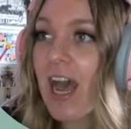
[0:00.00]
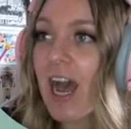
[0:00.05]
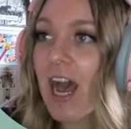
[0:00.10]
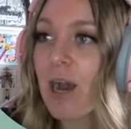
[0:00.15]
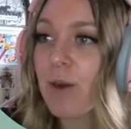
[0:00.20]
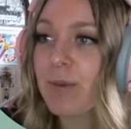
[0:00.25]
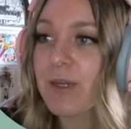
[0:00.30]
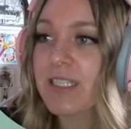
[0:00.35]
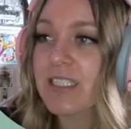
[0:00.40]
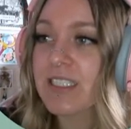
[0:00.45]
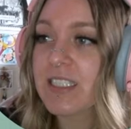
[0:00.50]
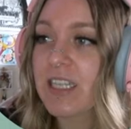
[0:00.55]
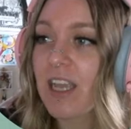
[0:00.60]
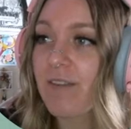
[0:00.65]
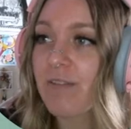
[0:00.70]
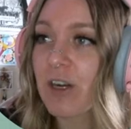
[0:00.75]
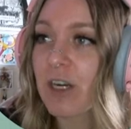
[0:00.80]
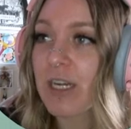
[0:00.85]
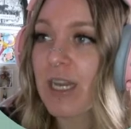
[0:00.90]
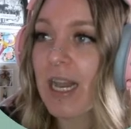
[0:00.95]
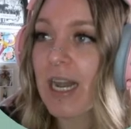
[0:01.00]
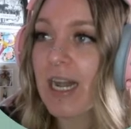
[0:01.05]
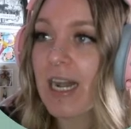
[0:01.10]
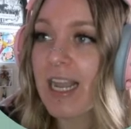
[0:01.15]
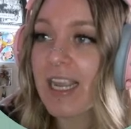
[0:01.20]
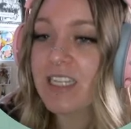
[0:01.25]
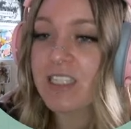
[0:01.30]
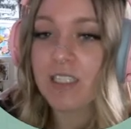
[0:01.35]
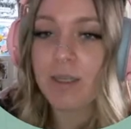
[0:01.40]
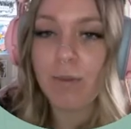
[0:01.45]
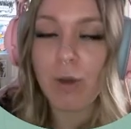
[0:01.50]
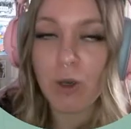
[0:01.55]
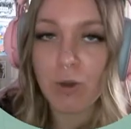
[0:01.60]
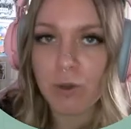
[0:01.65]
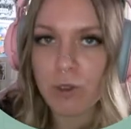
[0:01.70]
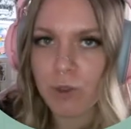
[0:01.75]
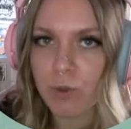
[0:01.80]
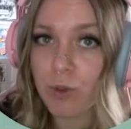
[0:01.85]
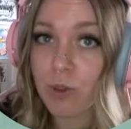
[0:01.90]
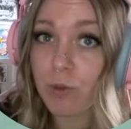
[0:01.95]
We discovered lazy
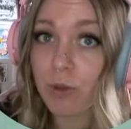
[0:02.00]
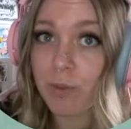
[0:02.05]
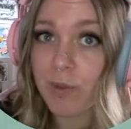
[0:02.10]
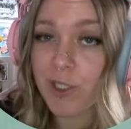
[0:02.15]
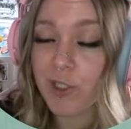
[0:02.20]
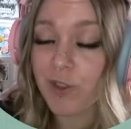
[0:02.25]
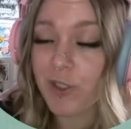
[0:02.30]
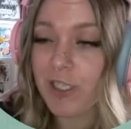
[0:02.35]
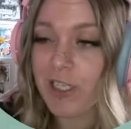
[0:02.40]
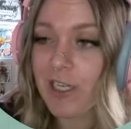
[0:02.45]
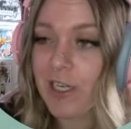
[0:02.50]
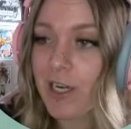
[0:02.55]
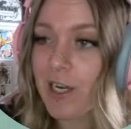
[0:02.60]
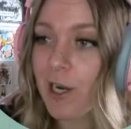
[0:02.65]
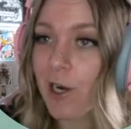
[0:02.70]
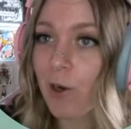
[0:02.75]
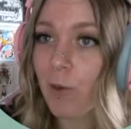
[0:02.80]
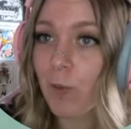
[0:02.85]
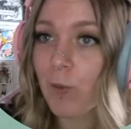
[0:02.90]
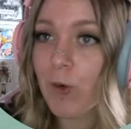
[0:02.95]
bones, which will be treated in our